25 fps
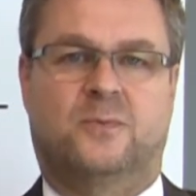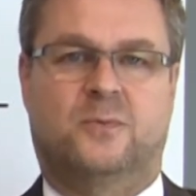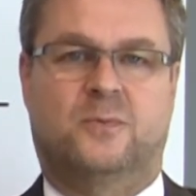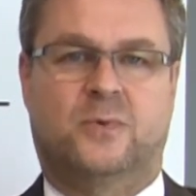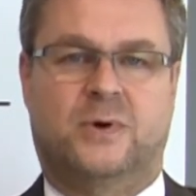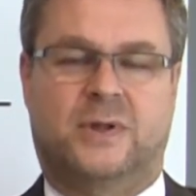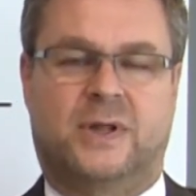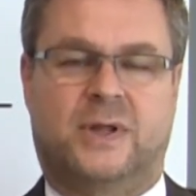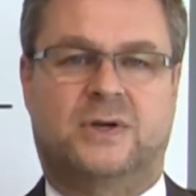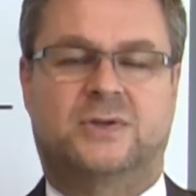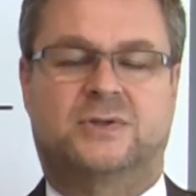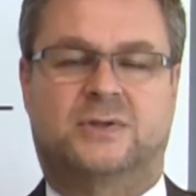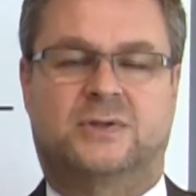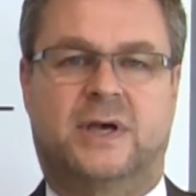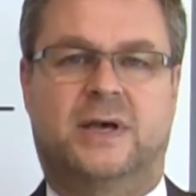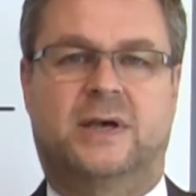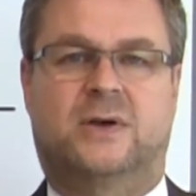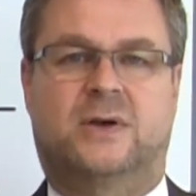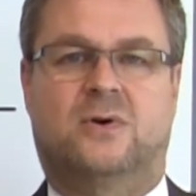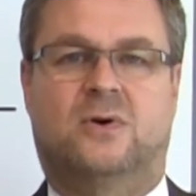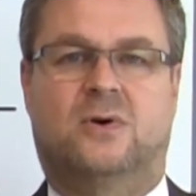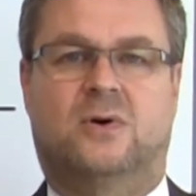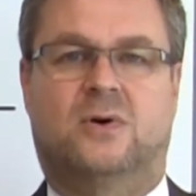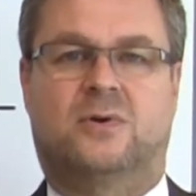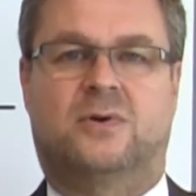with our
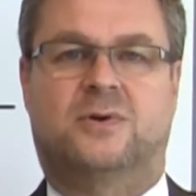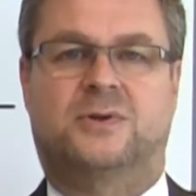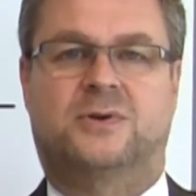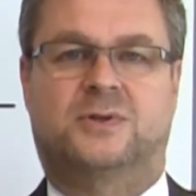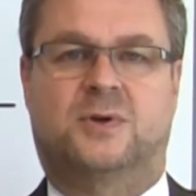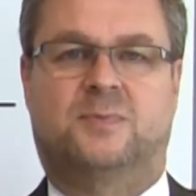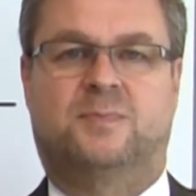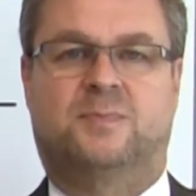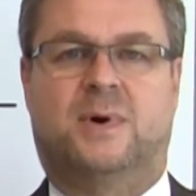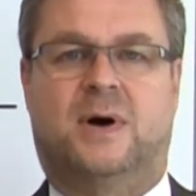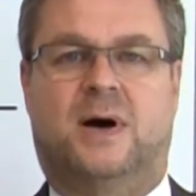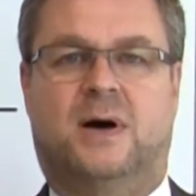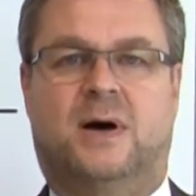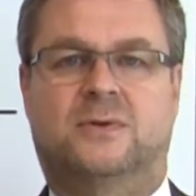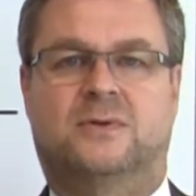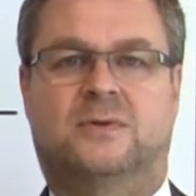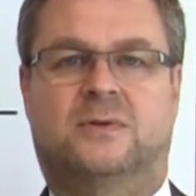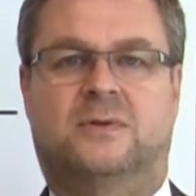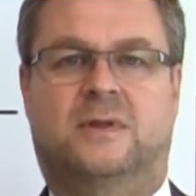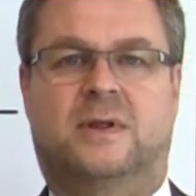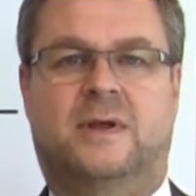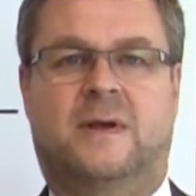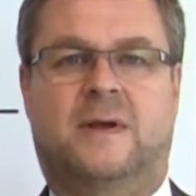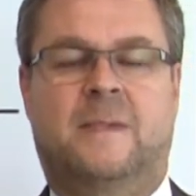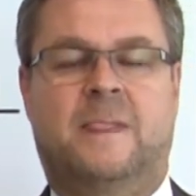stakeholders
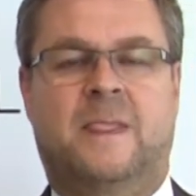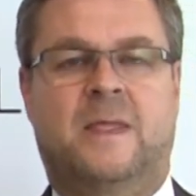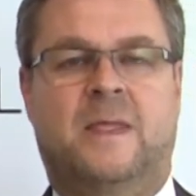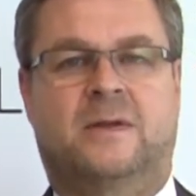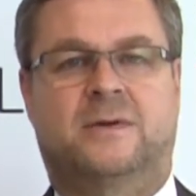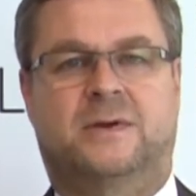about the